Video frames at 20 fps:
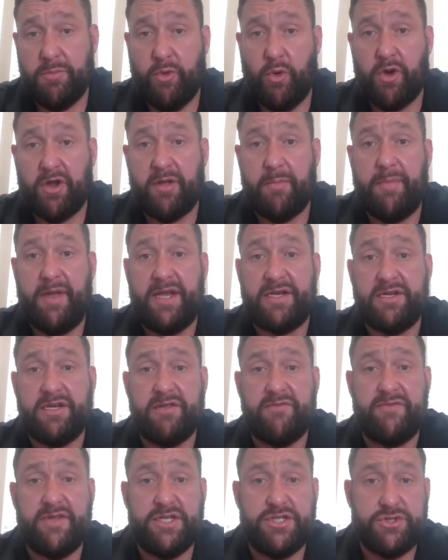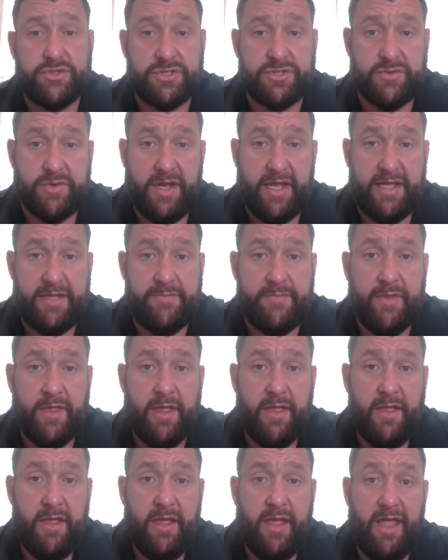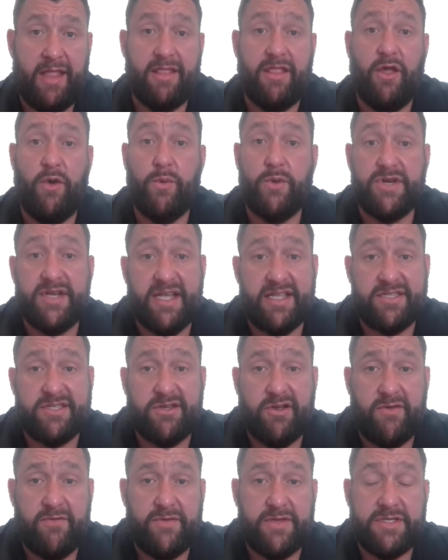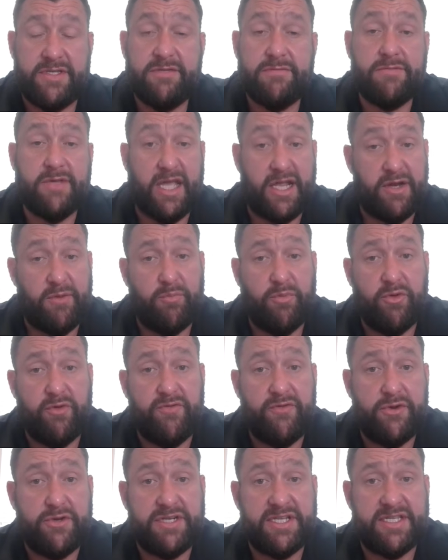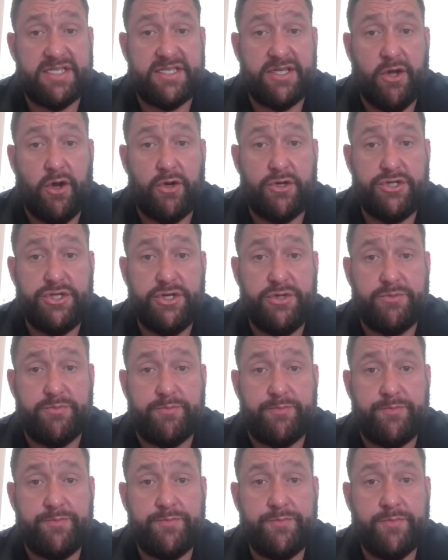a more competitive interest rate. And lower debt service can improve your DCR too.